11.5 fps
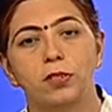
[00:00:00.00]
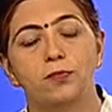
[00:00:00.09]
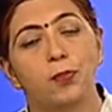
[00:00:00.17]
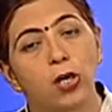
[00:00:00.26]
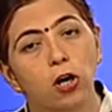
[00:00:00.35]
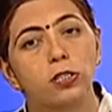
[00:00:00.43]

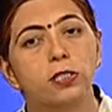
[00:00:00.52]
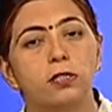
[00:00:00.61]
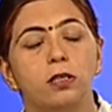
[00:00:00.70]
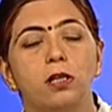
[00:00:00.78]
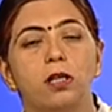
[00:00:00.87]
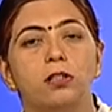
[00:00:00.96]
because
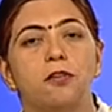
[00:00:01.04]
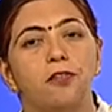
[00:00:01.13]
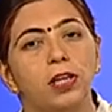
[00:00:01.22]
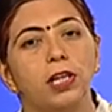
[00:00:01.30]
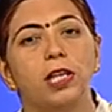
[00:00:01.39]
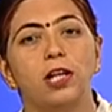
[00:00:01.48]
the
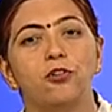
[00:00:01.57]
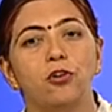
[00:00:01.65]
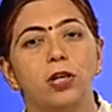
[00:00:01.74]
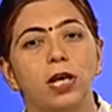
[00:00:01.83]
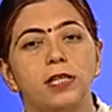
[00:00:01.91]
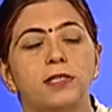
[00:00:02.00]
weak
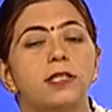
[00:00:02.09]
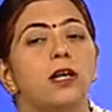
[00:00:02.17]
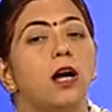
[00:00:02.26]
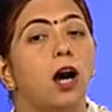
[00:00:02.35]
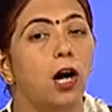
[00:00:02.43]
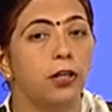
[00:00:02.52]
electrolytes
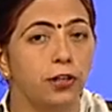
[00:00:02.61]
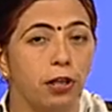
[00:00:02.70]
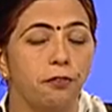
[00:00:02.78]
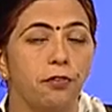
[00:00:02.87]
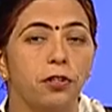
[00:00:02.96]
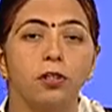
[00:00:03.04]
are
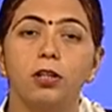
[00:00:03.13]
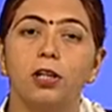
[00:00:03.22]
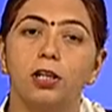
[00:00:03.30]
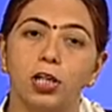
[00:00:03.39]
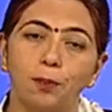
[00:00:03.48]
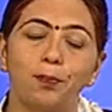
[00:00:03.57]
never
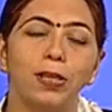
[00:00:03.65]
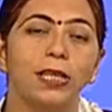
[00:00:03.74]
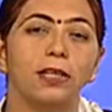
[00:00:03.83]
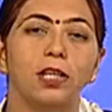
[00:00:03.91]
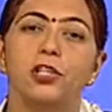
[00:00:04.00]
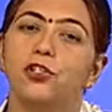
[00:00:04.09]

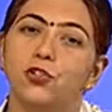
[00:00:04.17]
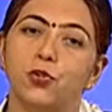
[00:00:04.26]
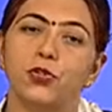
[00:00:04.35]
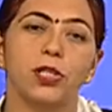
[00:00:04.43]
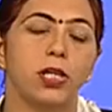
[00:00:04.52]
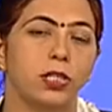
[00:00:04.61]
completely
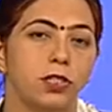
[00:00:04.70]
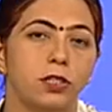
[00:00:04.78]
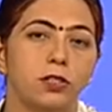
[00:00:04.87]
dissociated.